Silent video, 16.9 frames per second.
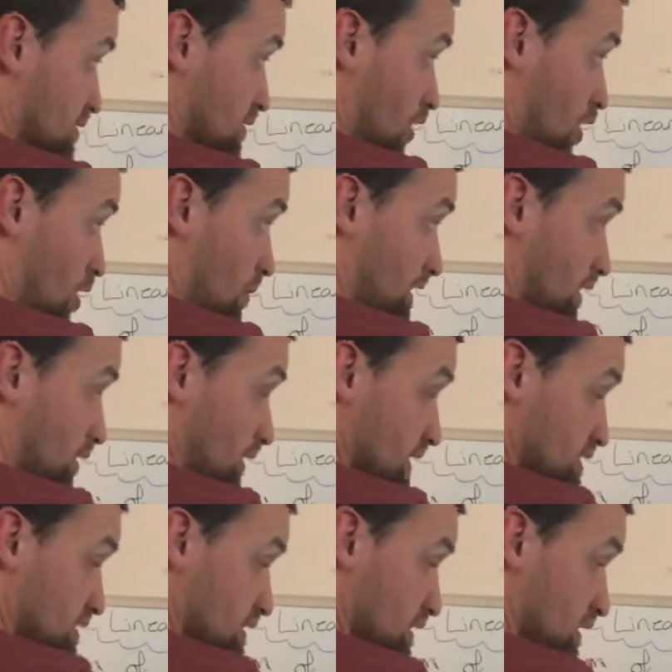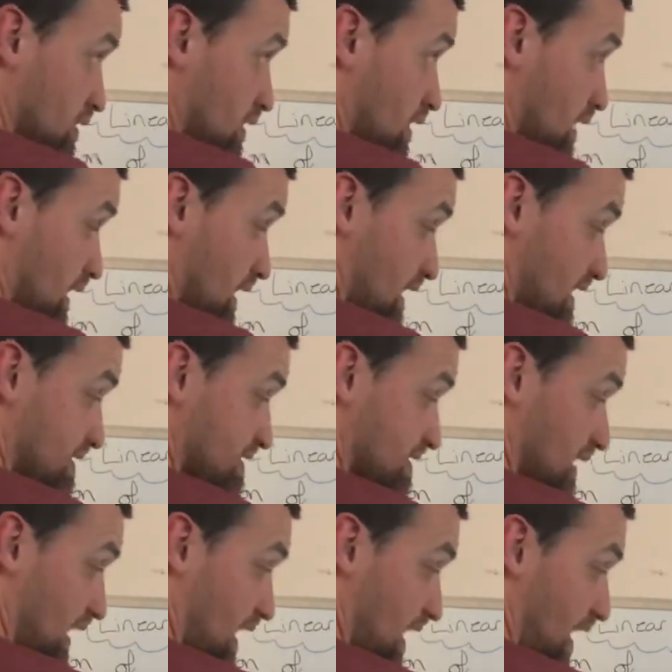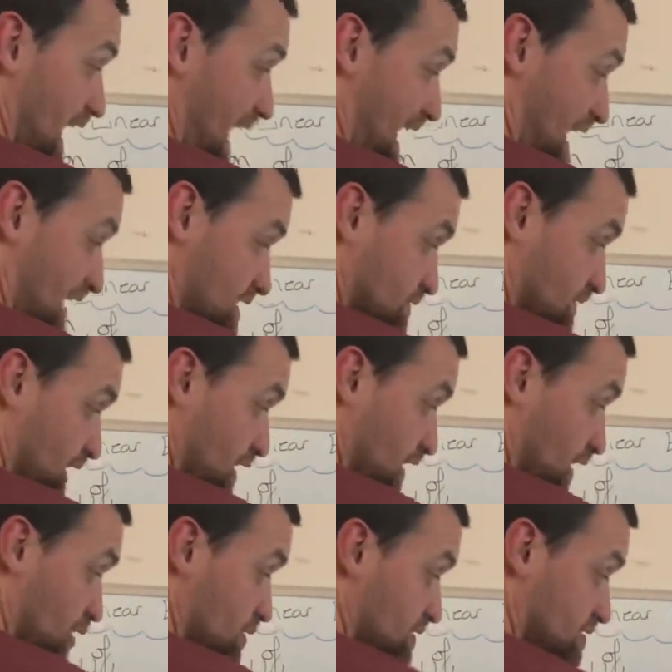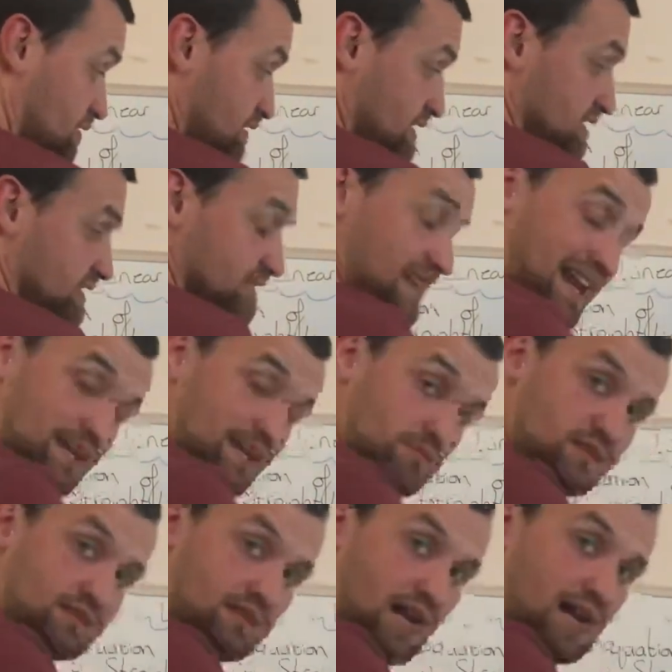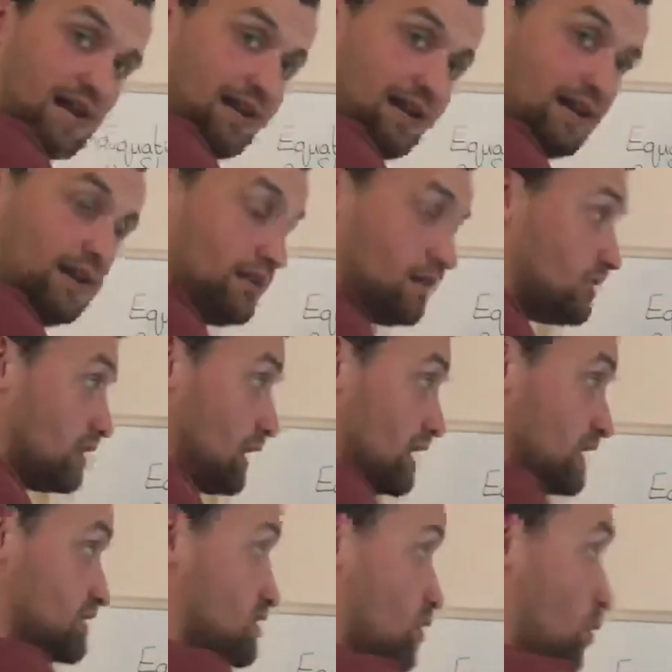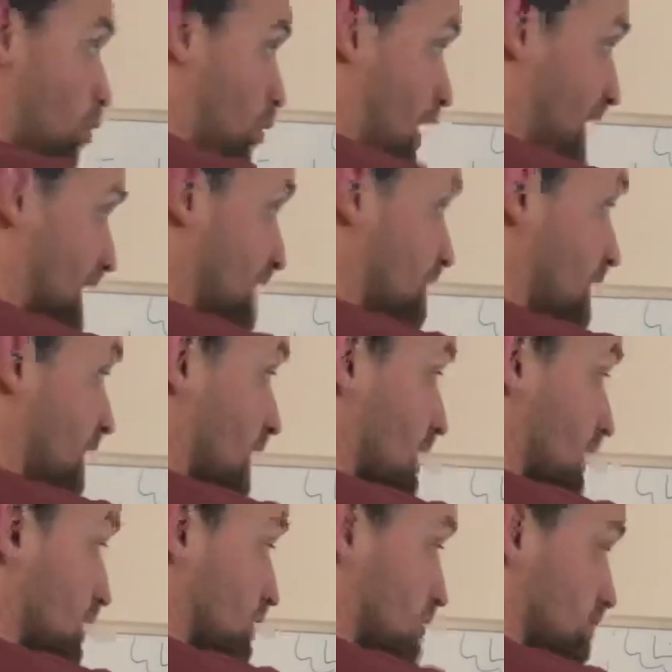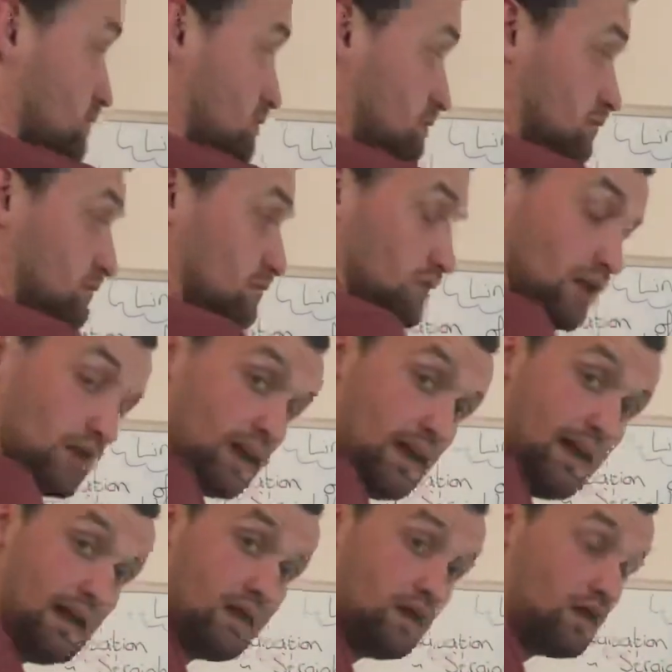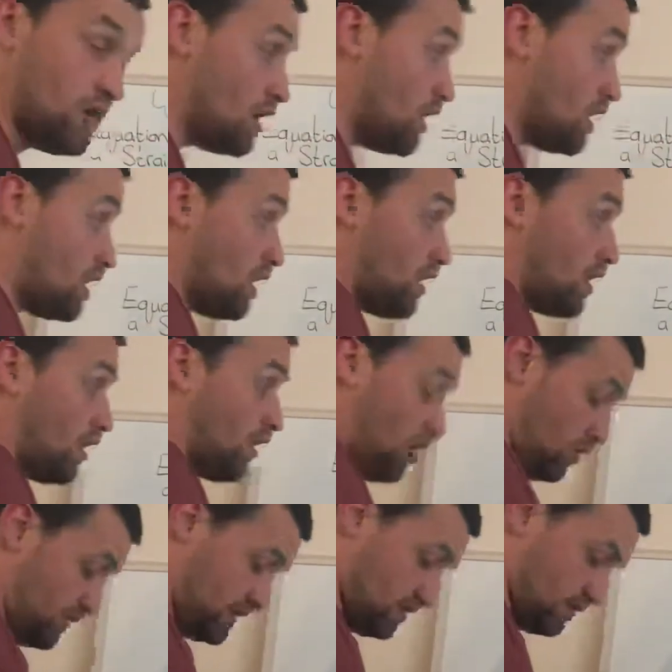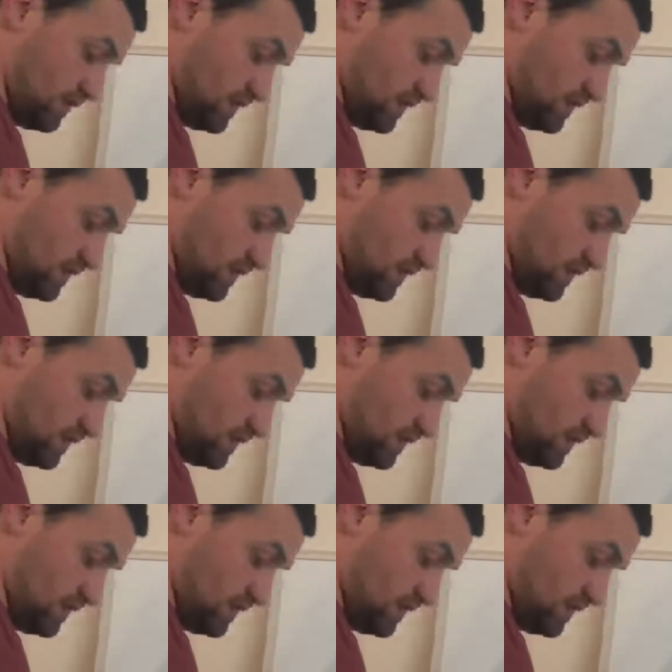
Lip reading: normal equation, is that our x value is on the same side as the y value. Okay, all we do with